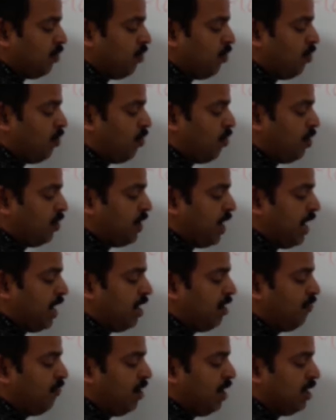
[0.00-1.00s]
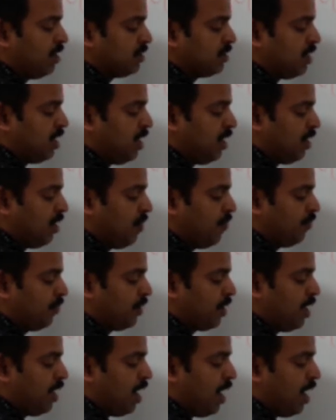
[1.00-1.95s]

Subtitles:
All the iron fillings are